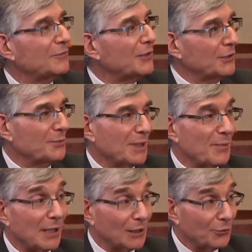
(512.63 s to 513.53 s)
of
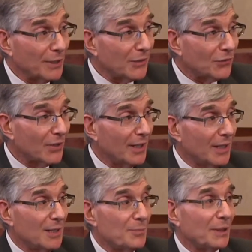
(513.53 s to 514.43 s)
cardiometabolic risk,
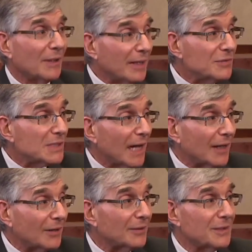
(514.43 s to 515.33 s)
but
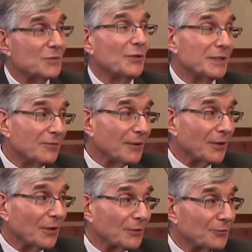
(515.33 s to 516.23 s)
lifestyle is very
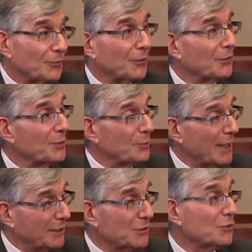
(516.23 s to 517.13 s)
difficult for the
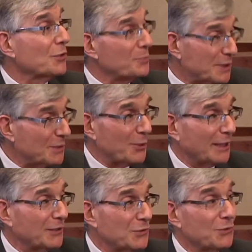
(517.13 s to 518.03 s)
practitioner, the busy
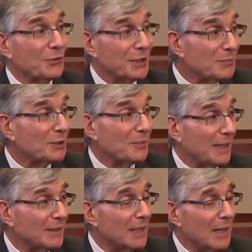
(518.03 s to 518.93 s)
practitioner, to
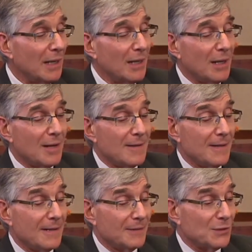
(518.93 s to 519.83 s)
implement.
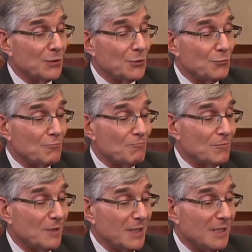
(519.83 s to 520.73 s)
And so
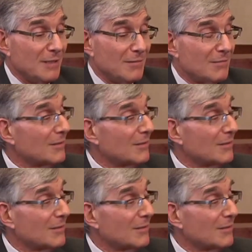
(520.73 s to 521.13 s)
the